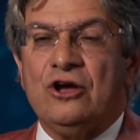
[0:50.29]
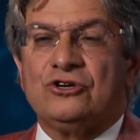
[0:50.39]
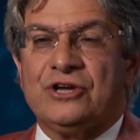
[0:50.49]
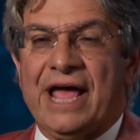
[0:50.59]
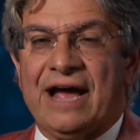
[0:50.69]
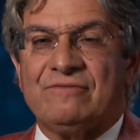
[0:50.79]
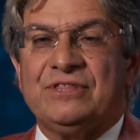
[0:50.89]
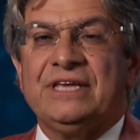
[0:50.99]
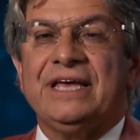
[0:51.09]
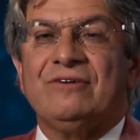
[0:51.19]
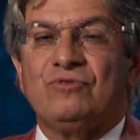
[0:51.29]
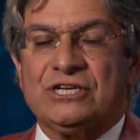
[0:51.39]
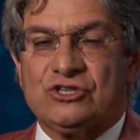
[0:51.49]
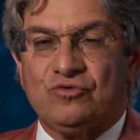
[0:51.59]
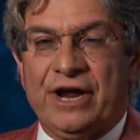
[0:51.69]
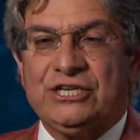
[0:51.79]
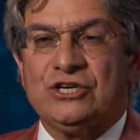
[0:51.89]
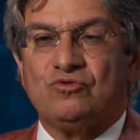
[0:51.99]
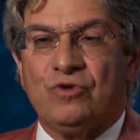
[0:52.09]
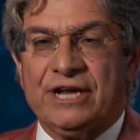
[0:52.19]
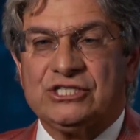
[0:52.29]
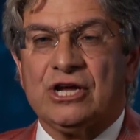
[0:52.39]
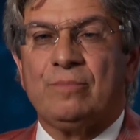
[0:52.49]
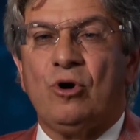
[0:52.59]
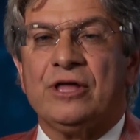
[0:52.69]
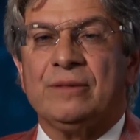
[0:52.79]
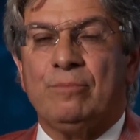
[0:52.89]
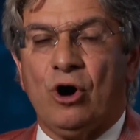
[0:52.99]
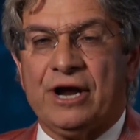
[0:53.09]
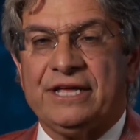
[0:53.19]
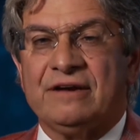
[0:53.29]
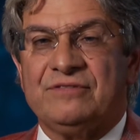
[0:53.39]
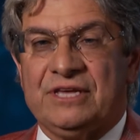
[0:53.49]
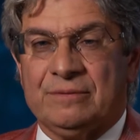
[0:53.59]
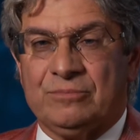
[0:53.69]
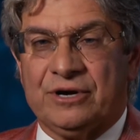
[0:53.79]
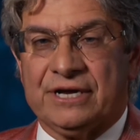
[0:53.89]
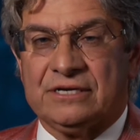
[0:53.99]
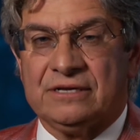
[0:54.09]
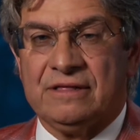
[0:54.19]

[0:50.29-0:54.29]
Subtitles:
to have the restoration rest upon the body of the implant.